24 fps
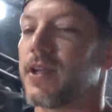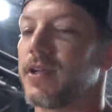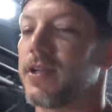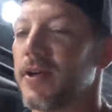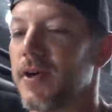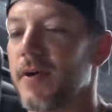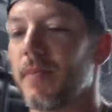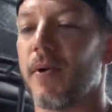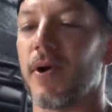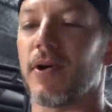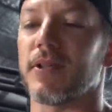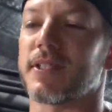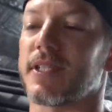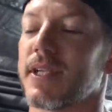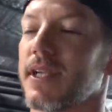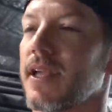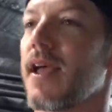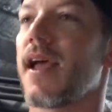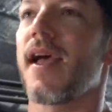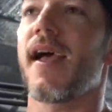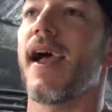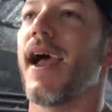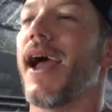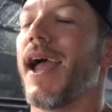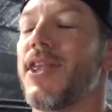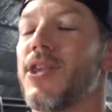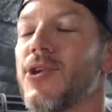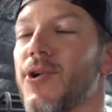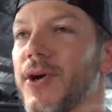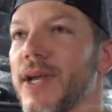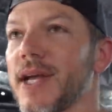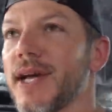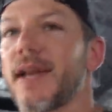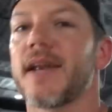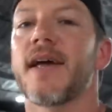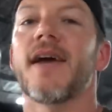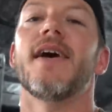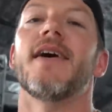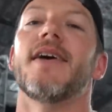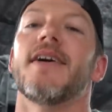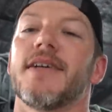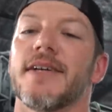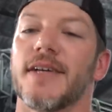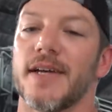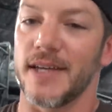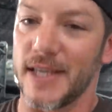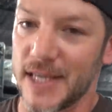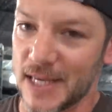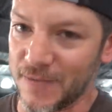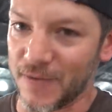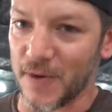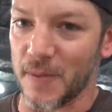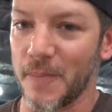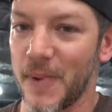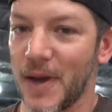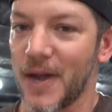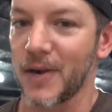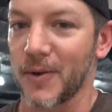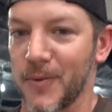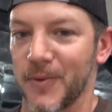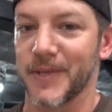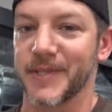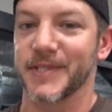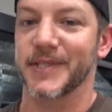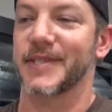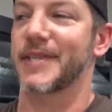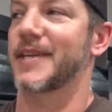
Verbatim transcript: can do a multi, and you'll get even better ones.